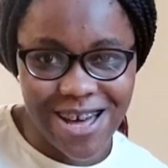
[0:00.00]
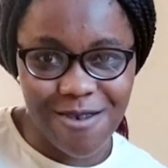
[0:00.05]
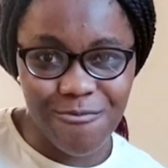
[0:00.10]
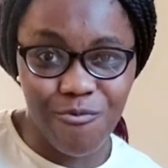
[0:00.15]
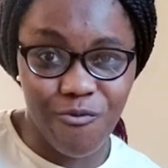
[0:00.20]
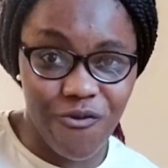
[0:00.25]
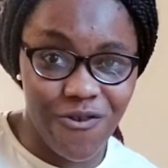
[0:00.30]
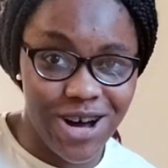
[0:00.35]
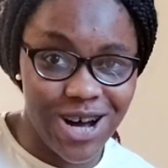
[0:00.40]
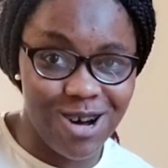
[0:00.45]

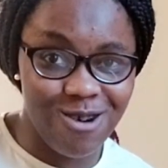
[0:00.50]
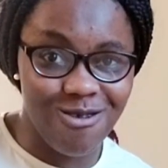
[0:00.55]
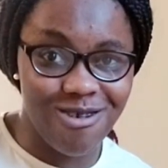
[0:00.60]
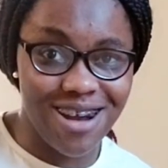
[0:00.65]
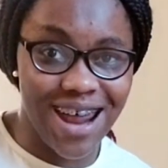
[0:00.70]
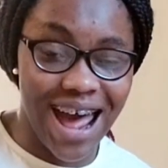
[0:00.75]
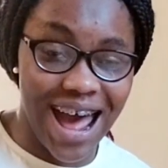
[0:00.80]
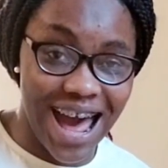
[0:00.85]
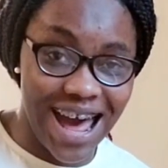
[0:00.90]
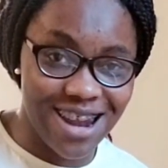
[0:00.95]
brown
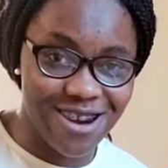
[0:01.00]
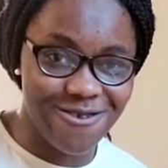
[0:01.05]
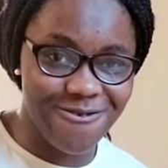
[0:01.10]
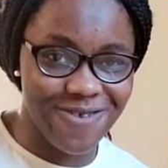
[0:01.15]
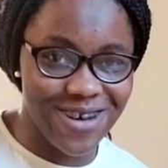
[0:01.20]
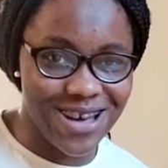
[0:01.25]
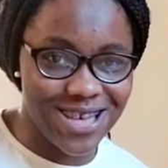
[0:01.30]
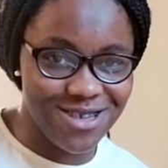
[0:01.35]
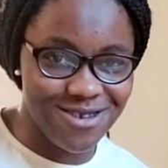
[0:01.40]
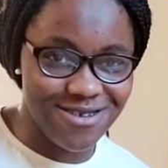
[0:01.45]
and
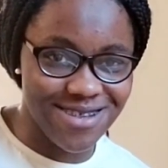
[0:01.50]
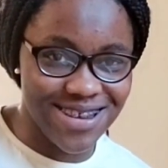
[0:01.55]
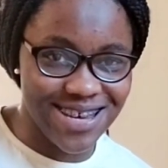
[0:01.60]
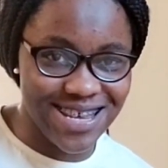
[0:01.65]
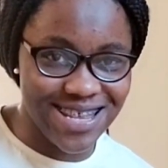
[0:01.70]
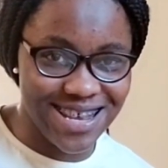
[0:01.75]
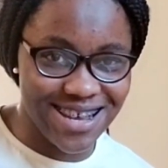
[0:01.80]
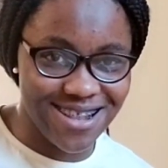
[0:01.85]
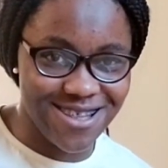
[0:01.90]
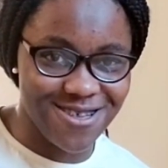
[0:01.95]

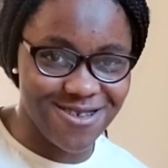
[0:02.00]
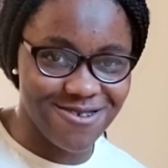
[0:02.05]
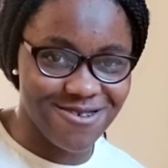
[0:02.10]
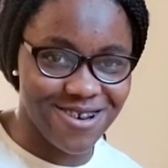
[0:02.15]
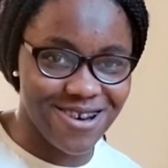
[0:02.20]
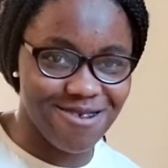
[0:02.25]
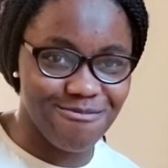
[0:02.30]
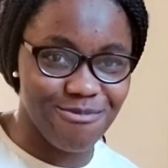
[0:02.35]
granulated sugar,